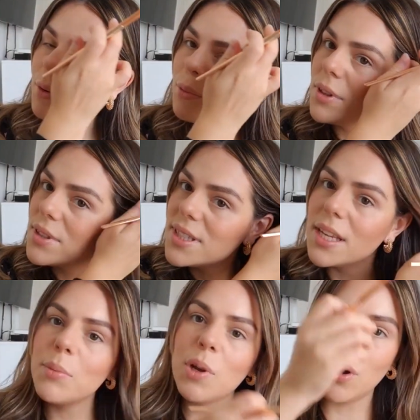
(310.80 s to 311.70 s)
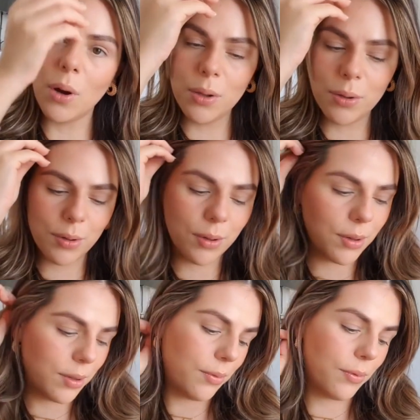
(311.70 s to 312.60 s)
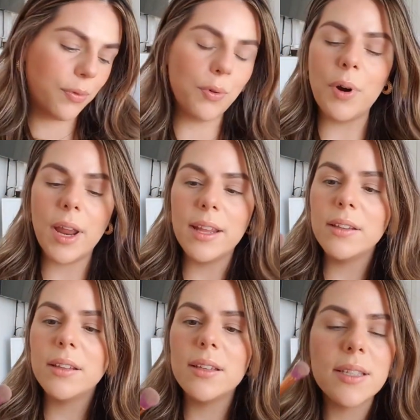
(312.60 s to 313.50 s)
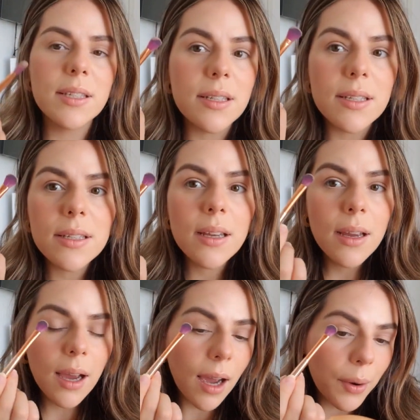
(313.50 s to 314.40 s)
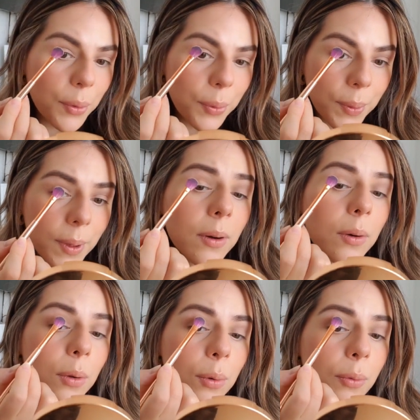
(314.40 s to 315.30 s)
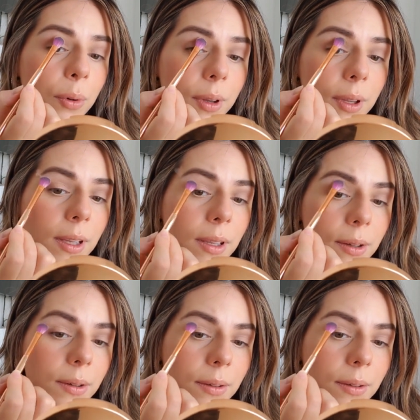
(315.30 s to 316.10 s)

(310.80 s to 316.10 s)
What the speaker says: with the same color, Forehead Kisses, I'm going all over here,